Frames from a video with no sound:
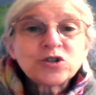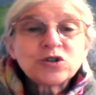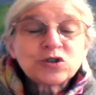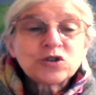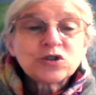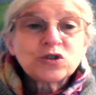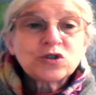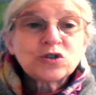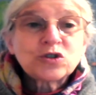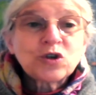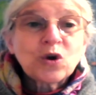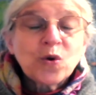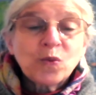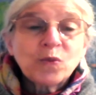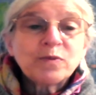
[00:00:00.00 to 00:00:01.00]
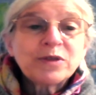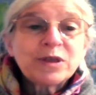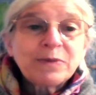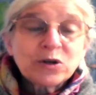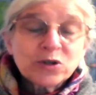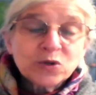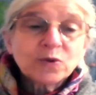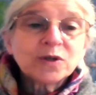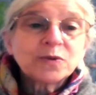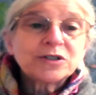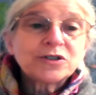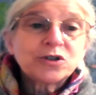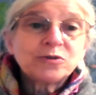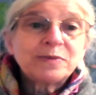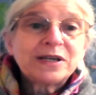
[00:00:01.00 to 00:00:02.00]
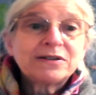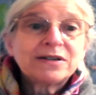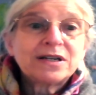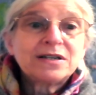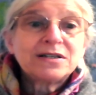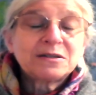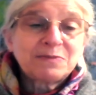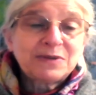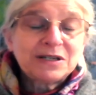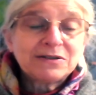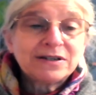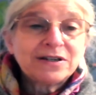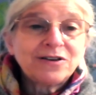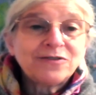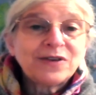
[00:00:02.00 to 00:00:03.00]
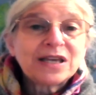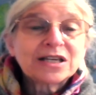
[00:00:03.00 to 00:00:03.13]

so the post-World War Two period is a period of